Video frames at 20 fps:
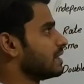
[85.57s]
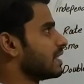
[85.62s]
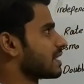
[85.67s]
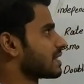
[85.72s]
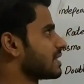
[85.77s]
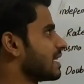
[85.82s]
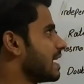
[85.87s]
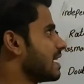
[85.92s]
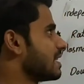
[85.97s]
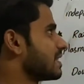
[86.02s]
the
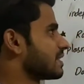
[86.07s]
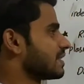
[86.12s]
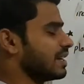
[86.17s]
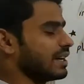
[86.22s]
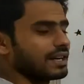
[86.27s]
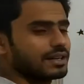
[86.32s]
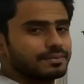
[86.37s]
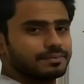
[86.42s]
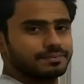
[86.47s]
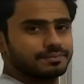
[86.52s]
steady
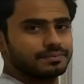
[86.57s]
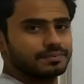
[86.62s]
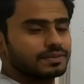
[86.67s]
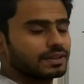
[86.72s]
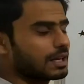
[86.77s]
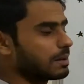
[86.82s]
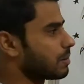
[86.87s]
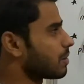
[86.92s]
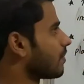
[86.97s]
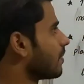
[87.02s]
state.
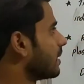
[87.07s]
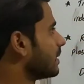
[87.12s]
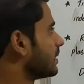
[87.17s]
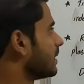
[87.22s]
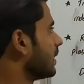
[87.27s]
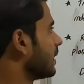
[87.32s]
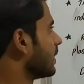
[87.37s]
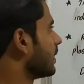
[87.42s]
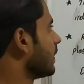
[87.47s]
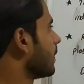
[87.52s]
Number one thing.